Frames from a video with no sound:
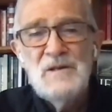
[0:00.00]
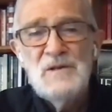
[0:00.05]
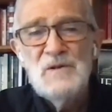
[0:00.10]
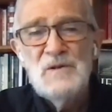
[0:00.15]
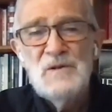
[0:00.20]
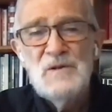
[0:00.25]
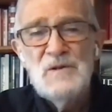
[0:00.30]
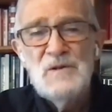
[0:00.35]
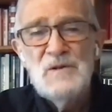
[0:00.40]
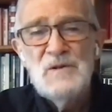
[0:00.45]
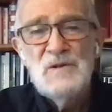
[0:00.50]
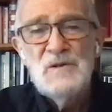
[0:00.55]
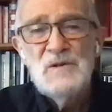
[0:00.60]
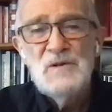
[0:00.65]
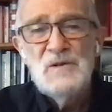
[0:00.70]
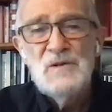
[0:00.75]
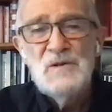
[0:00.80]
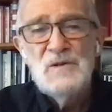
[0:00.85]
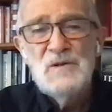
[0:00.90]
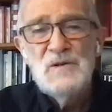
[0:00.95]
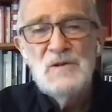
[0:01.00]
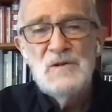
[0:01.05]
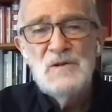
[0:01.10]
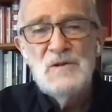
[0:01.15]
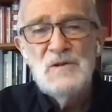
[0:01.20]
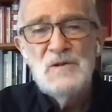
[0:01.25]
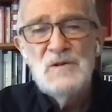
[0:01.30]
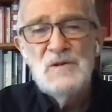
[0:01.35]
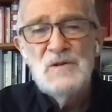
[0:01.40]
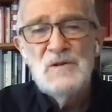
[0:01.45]
sort of
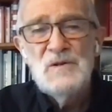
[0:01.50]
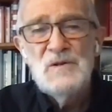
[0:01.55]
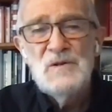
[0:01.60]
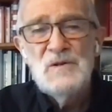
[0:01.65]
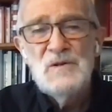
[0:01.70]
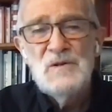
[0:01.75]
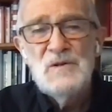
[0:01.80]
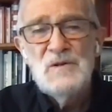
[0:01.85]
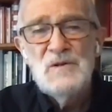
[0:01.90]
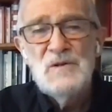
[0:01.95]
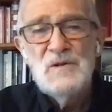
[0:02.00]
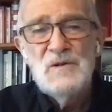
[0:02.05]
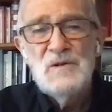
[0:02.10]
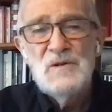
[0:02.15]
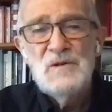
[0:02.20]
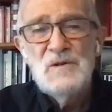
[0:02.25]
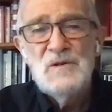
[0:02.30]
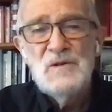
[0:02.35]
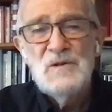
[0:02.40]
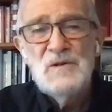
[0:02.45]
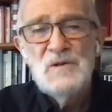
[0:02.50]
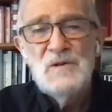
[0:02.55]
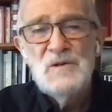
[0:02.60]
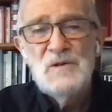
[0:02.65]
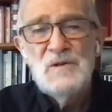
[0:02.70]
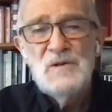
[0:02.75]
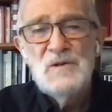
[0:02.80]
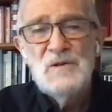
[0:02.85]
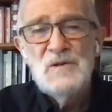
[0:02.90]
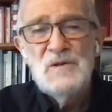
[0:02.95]
a
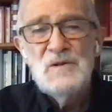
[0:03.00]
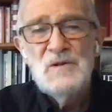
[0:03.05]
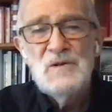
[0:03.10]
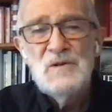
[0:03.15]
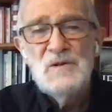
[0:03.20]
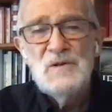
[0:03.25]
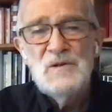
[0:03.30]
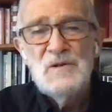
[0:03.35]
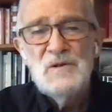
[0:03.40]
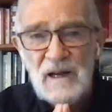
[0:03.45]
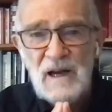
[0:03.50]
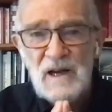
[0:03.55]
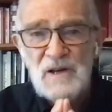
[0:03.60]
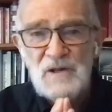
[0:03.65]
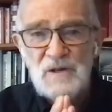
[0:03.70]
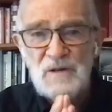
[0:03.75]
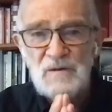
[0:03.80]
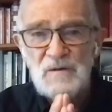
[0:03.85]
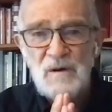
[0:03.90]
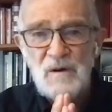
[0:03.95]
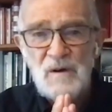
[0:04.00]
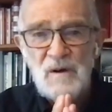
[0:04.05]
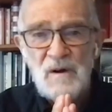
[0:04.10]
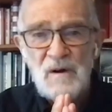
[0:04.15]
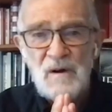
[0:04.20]
tangible indication